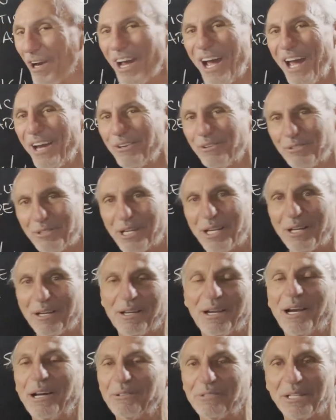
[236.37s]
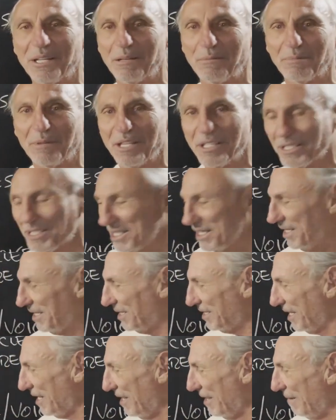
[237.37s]
I don't care how deep this
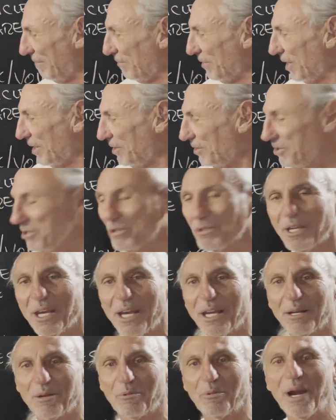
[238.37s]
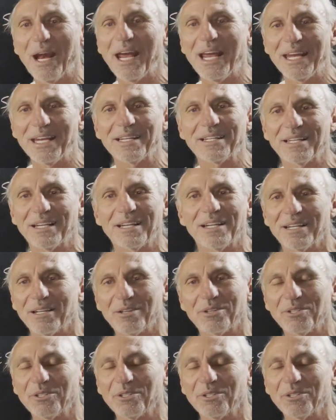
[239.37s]
is. You'll get a rate or